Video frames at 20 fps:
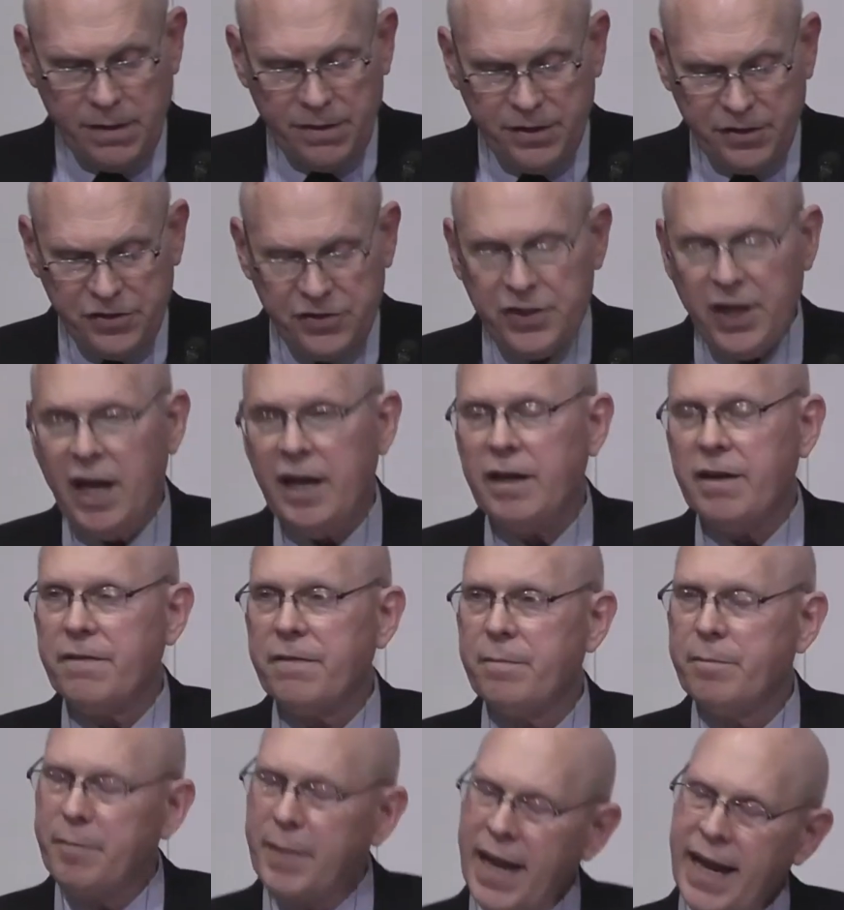the Son
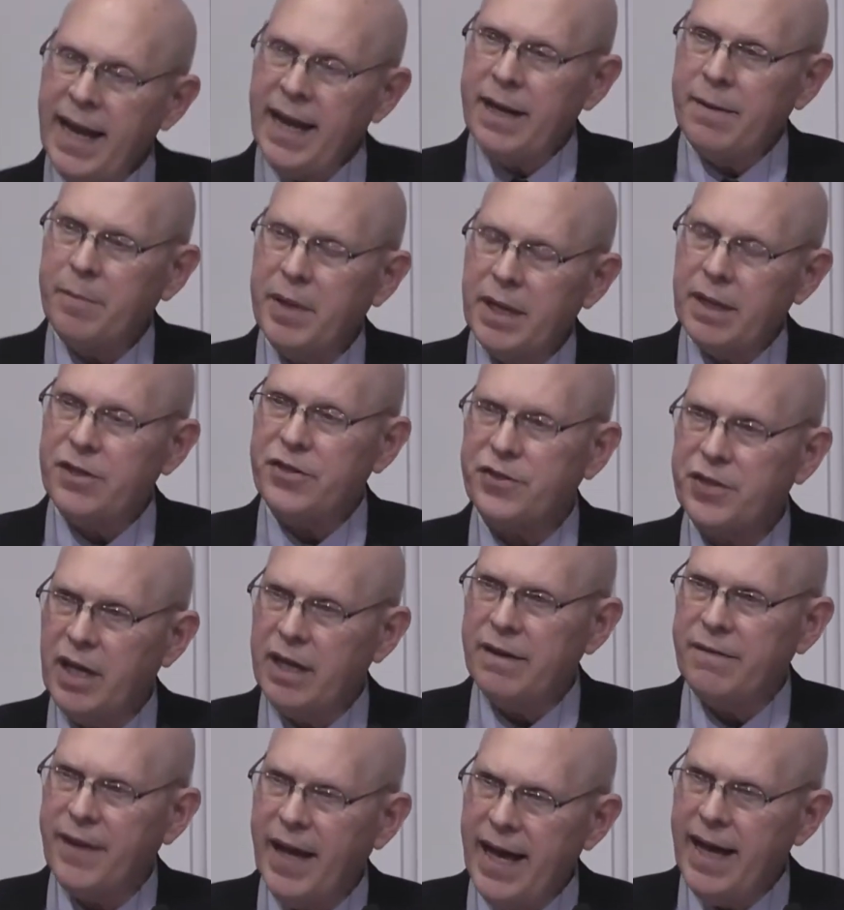of Man being a
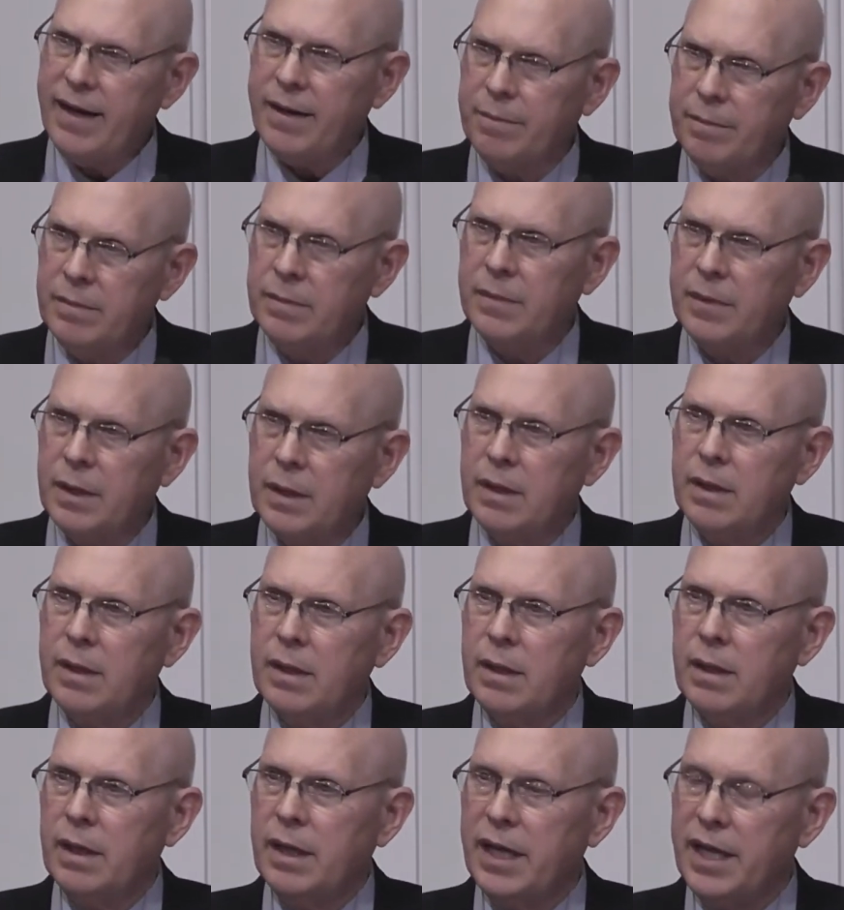son of Adam
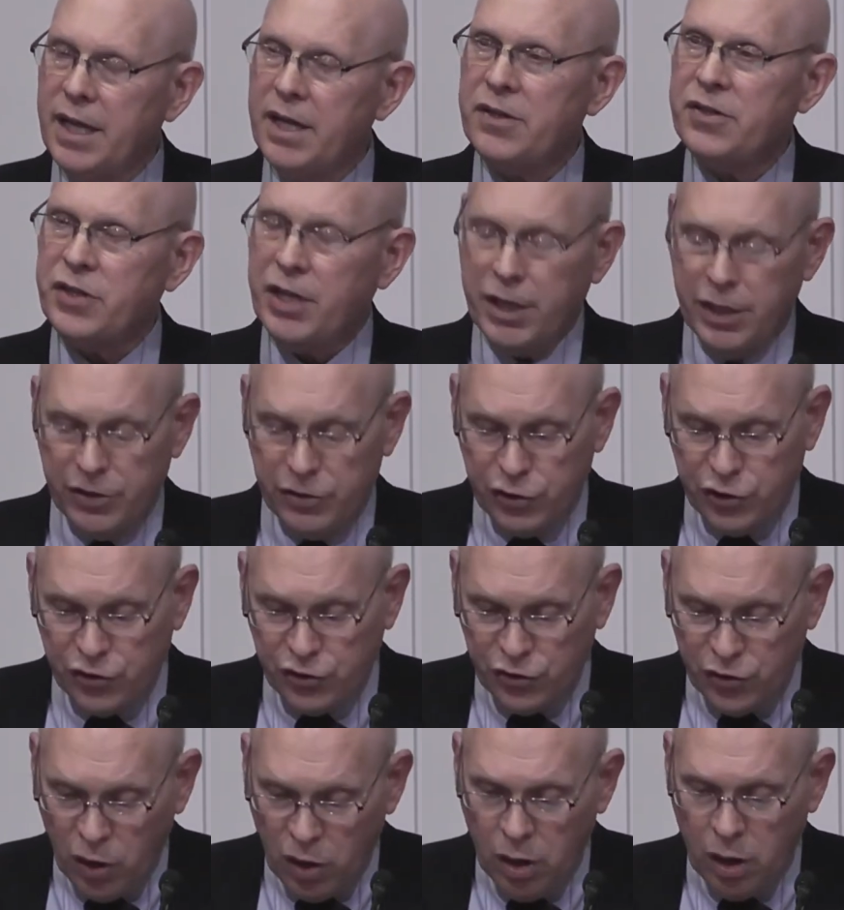is in
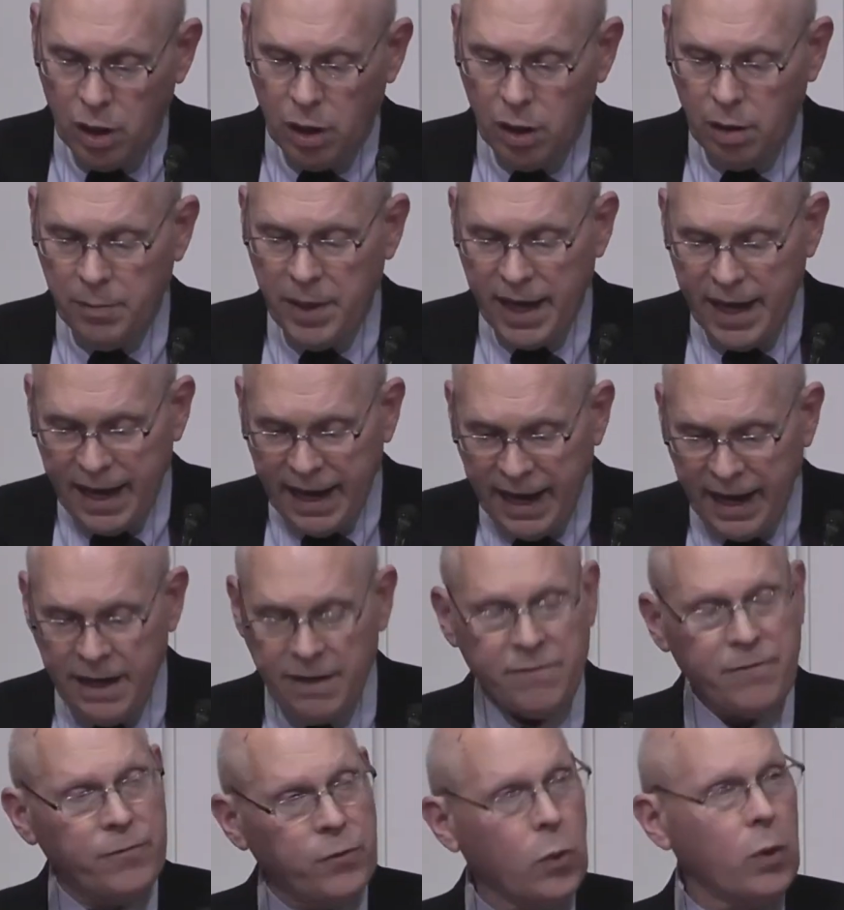Psalm
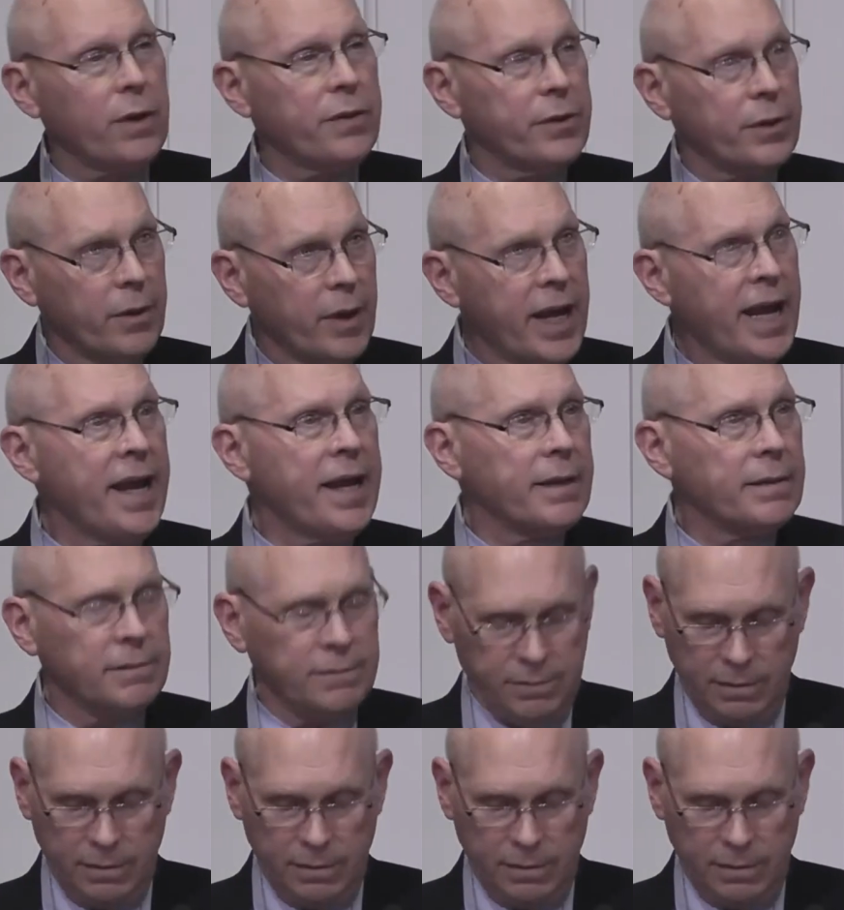8, 4 through 8.